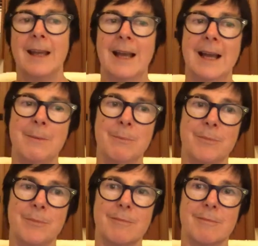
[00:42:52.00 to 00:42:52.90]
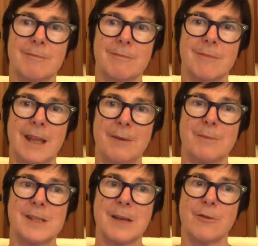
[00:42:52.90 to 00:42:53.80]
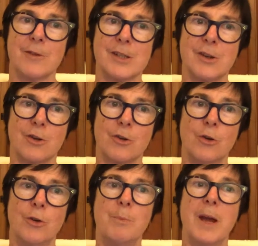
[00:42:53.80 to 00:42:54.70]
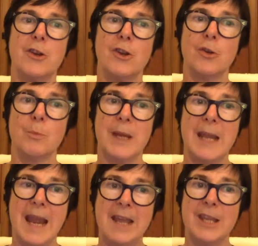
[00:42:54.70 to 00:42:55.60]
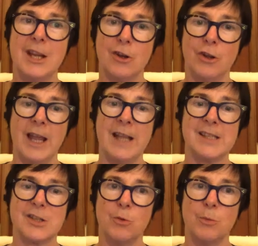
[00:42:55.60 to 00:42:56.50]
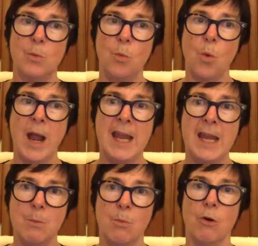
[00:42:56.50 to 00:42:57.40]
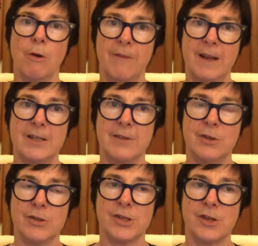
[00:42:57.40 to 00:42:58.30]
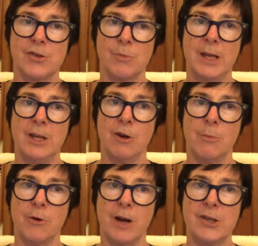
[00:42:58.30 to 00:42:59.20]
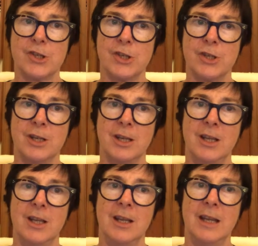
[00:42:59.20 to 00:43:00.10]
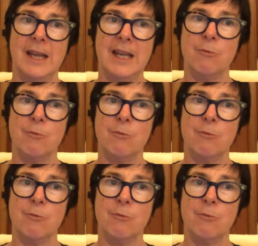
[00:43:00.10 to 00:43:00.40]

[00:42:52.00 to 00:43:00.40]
um, yeah, some of it's not good, but you can be ethical and still be way more effective in your social media operation in